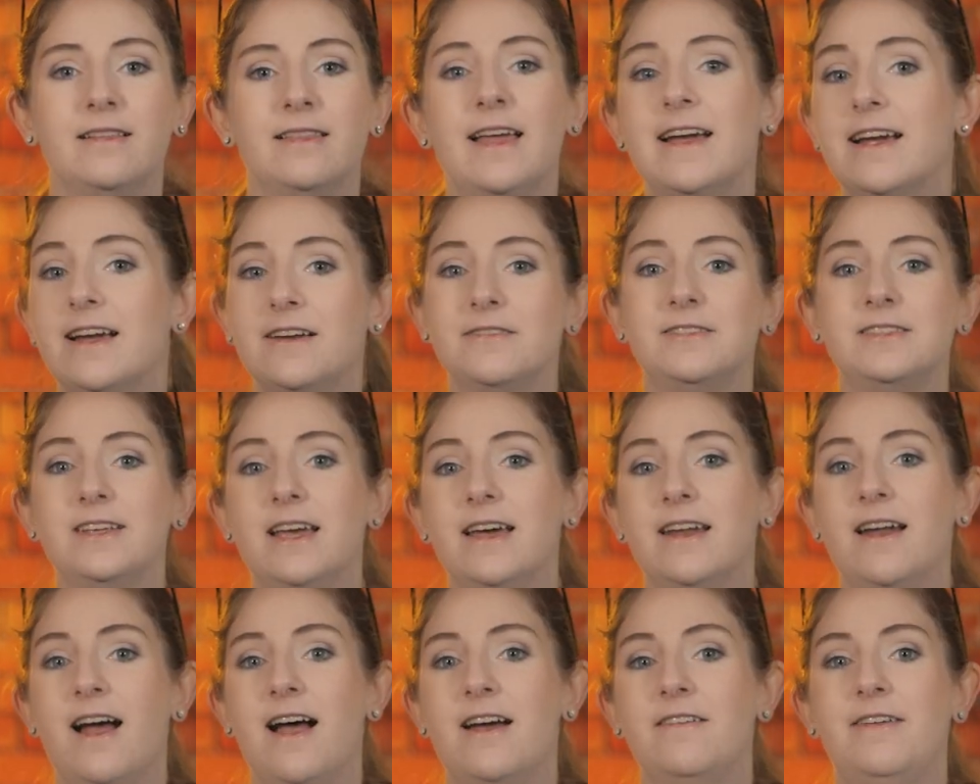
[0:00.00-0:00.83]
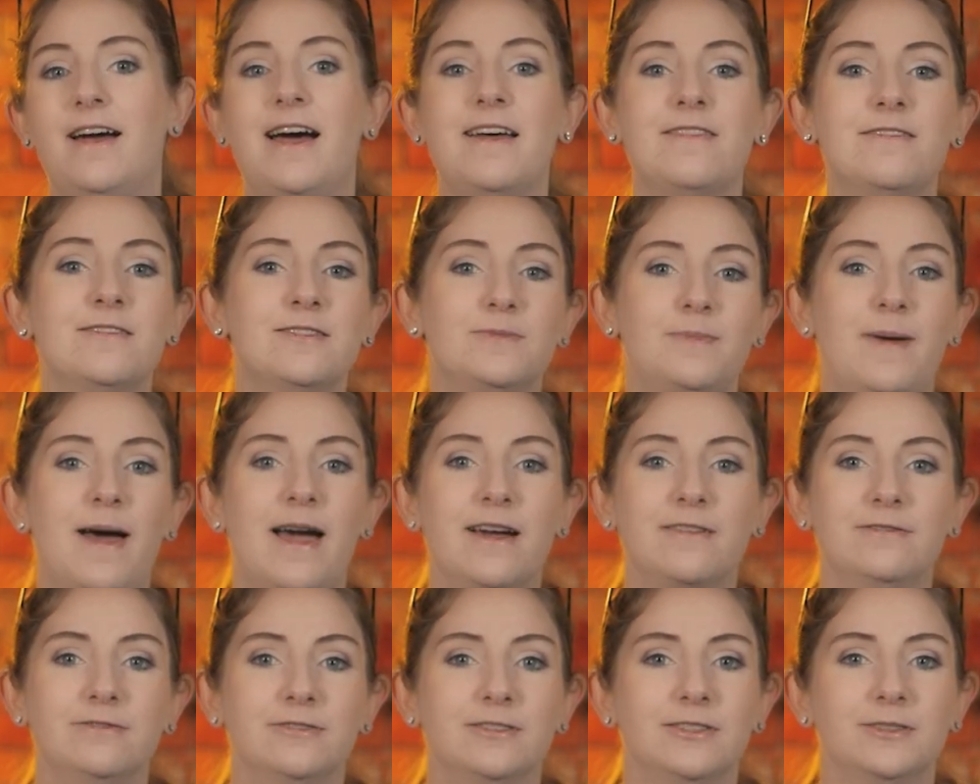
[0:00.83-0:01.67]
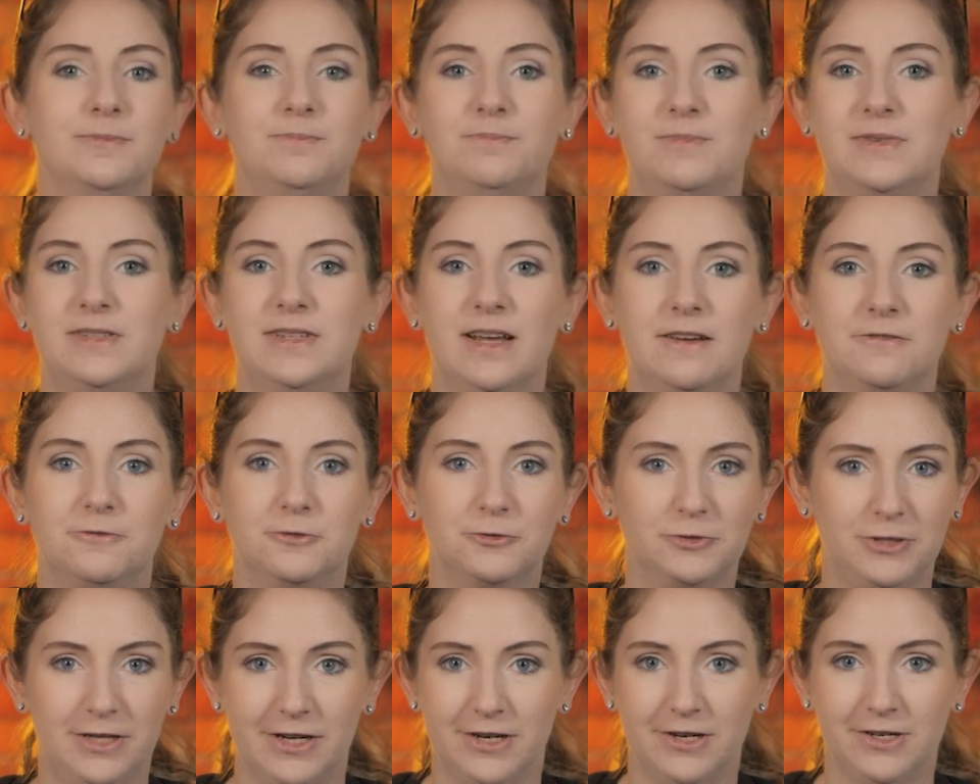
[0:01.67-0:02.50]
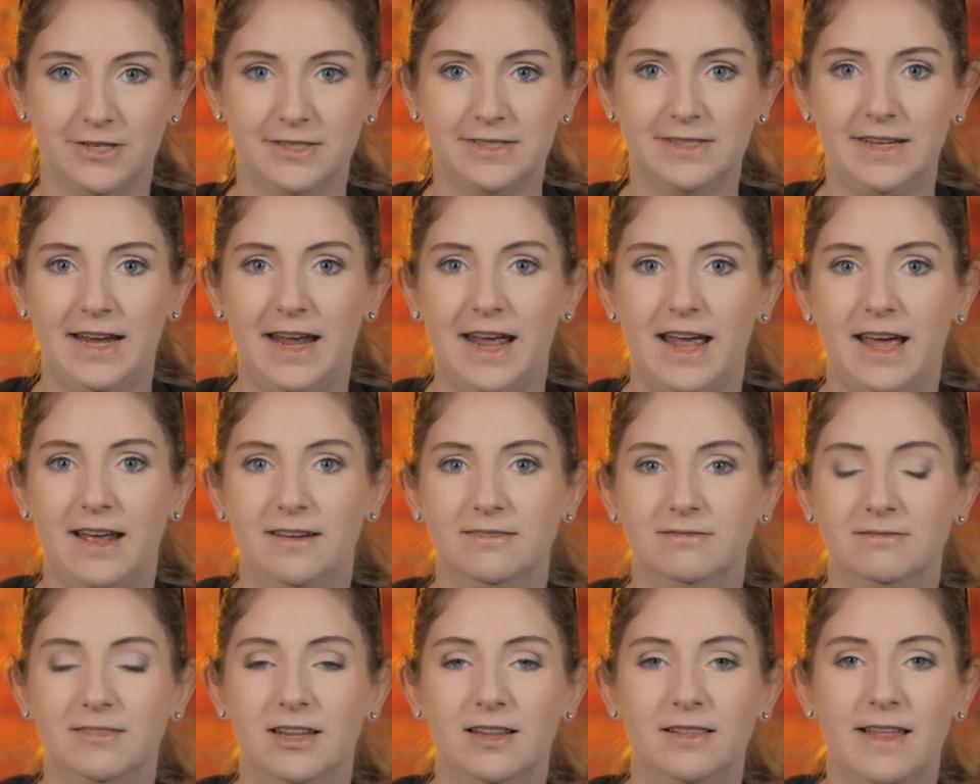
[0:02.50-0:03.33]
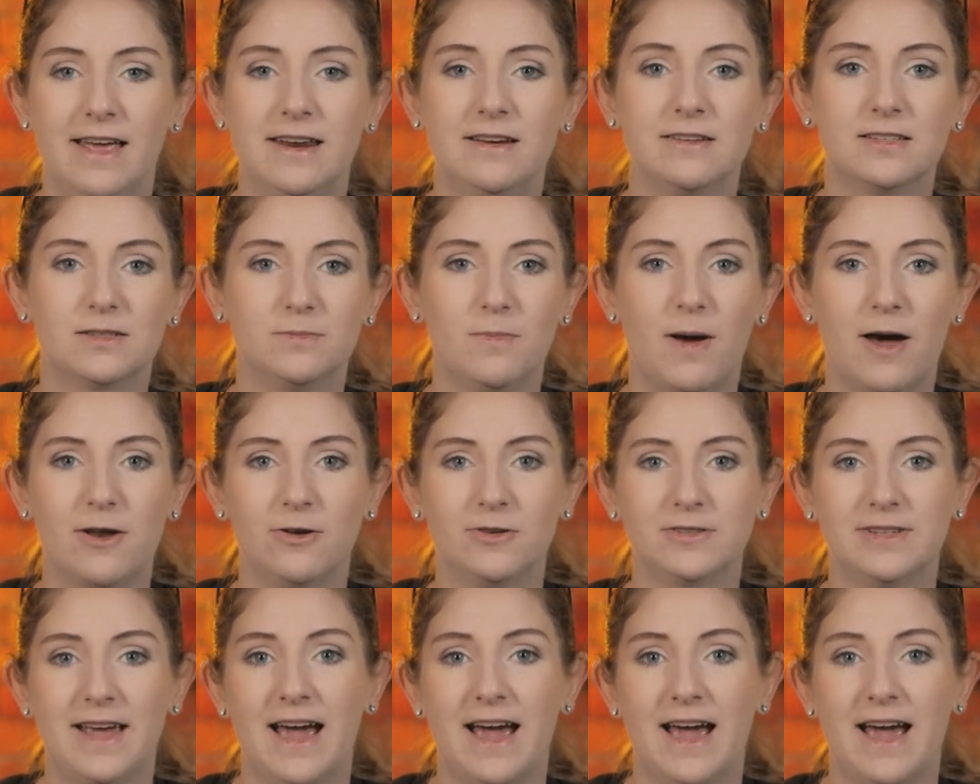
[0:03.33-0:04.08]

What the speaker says: Like I've said, I've had this bag for several years, and the latest models